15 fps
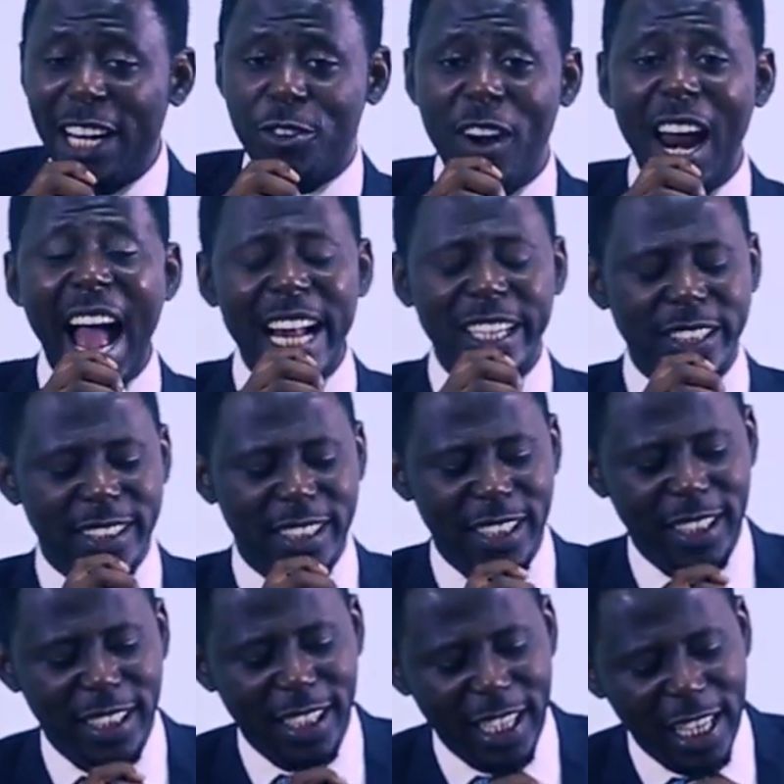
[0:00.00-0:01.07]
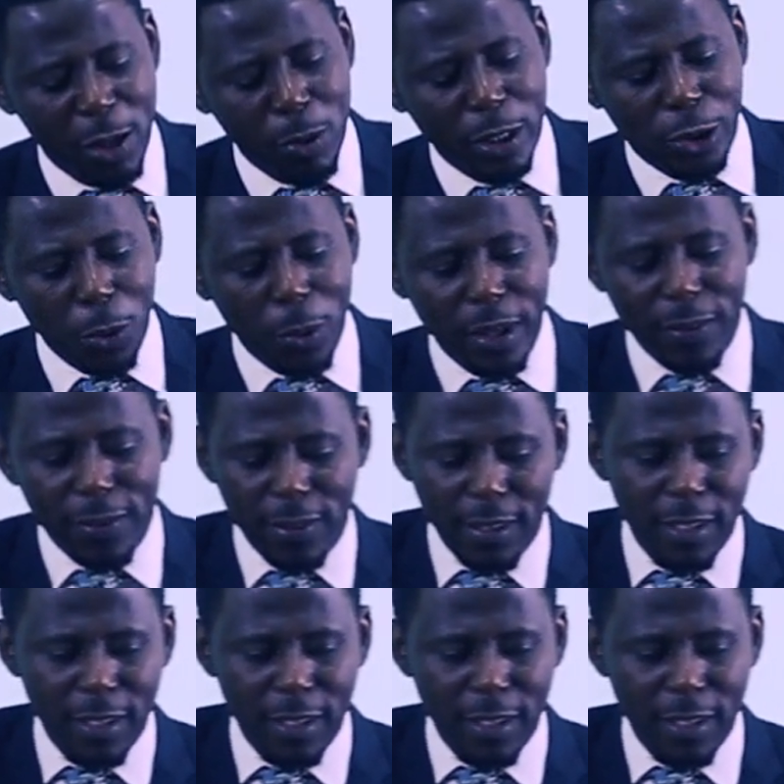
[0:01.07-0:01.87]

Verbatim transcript: rest. He will do it.